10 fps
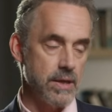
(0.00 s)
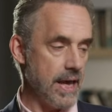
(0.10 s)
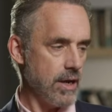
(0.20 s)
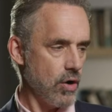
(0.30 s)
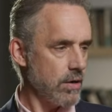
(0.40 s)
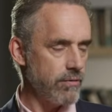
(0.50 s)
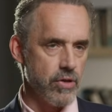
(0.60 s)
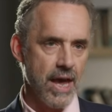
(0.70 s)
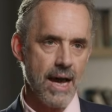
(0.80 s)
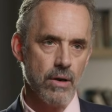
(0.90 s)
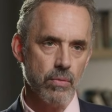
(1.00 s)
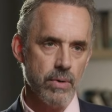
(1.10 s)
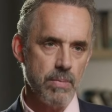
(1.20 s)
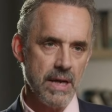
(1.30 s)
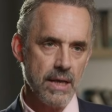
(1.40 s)
Thank God for that, or
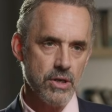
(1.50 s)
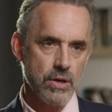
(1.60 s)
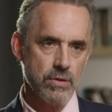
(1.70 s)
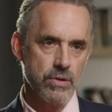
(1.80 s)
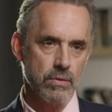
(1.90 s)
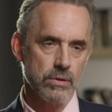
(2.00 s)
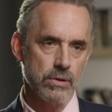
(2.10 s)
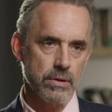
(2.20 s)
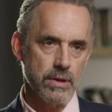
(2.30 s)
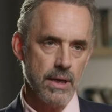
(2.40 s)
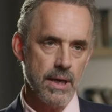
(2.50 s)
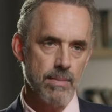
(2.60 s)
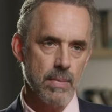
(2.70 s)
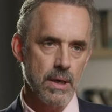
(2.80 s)
we'd be at each other's throats all the time.